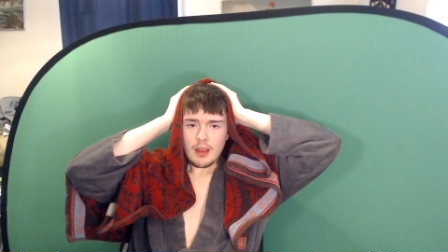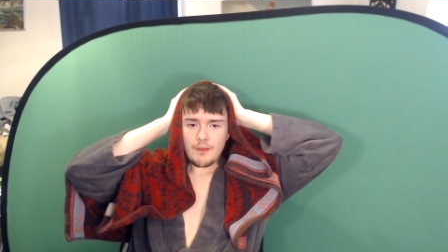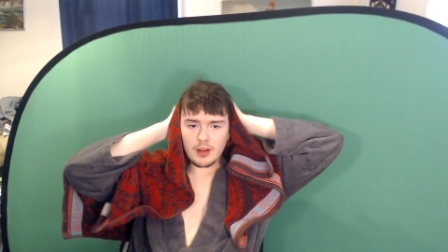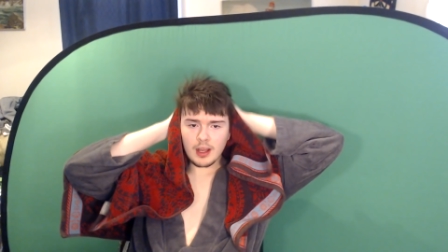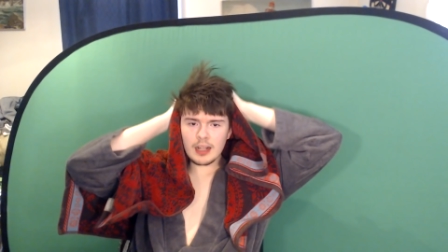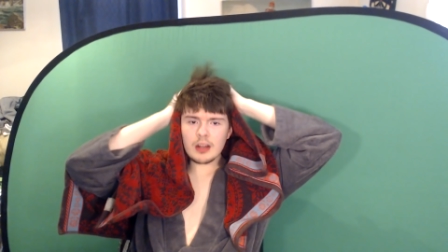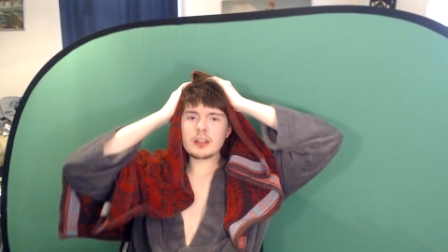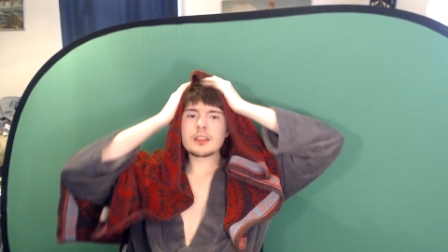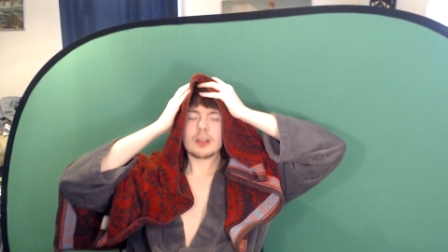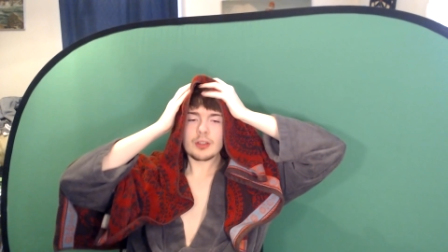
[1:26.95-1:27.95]
if you're gonna go
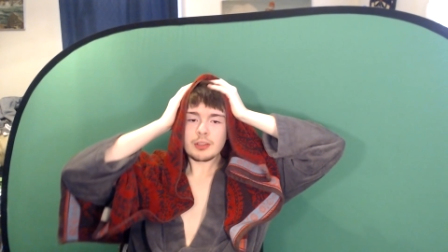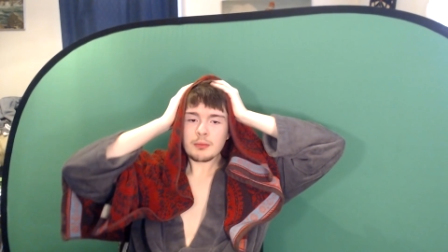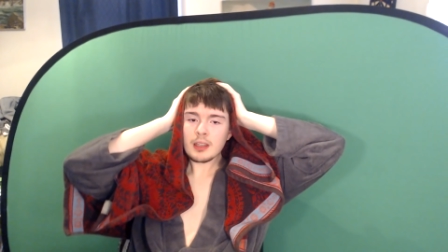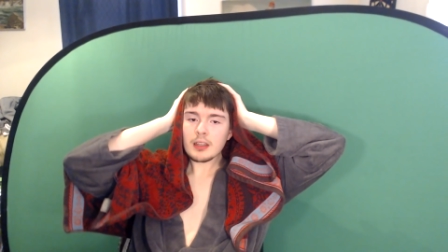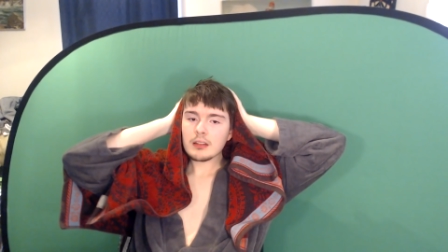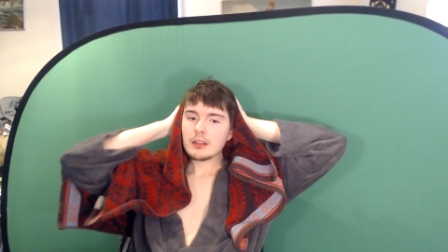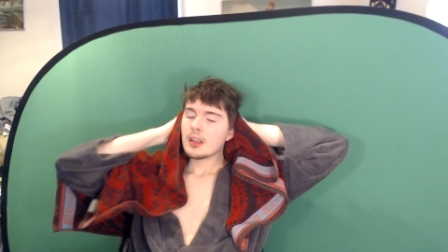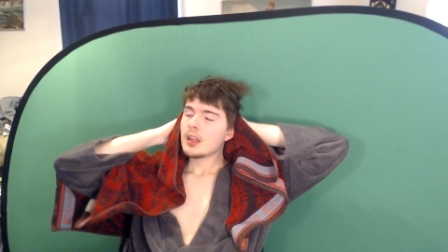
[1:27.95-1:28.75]
on social media,